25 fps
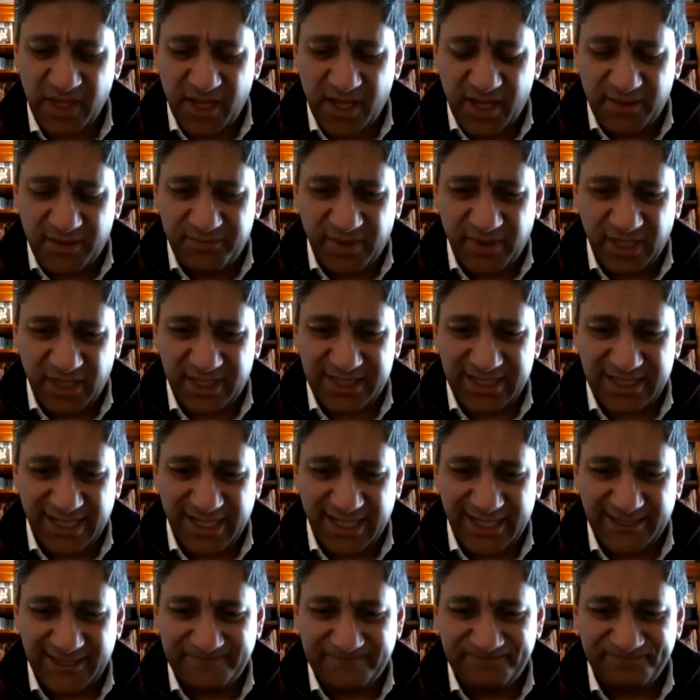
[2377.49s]
But
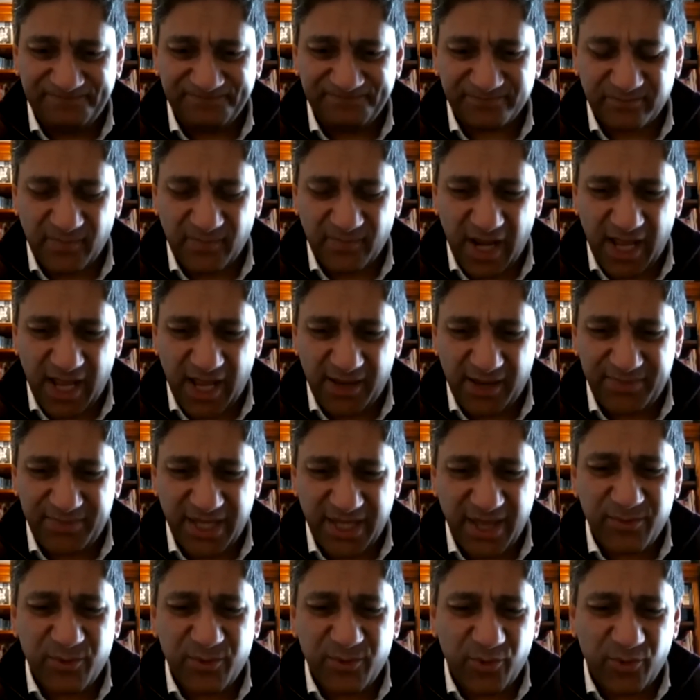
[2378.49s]
I
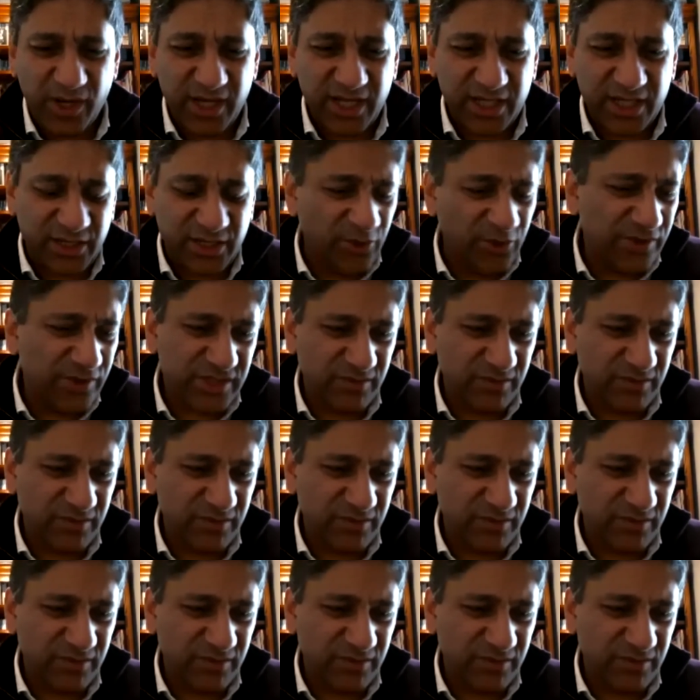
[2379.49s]
became quite close